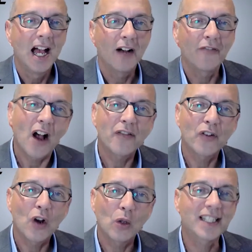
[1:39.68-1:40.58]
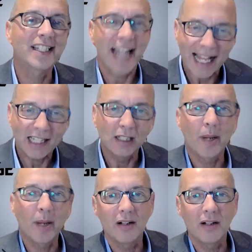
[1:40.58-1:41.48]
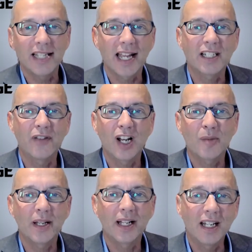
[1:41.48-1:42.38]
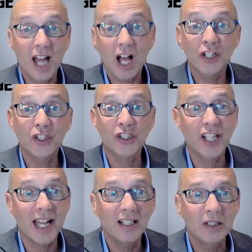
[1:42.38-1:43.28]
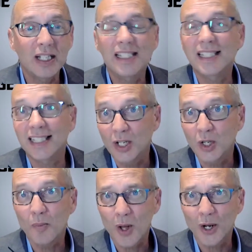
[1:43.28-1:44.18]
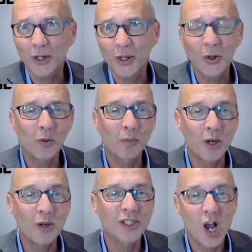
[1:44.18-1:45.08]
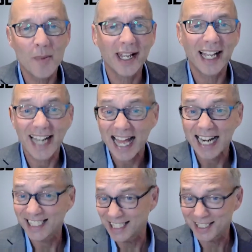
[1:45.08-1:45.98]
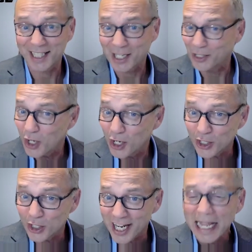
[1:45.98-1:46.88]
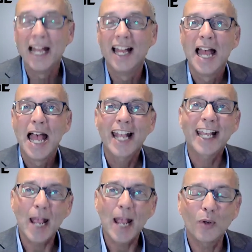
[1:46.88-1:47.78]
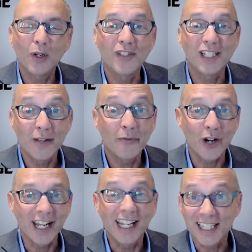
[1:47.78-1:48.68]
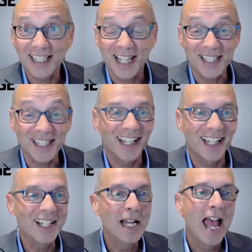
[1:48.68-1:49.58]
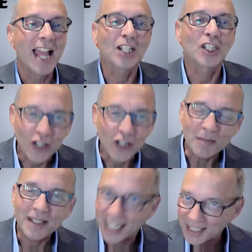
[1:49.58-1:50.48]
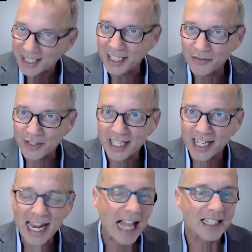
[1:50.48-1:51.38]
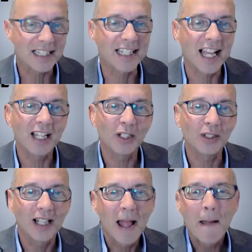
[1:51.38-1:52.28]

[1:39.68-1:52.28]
a 5-year-old Seattle biotech developing a large-scale single-molecule proteomic analysis technology capable of delivering, it says here, extreme sensitivity and scale.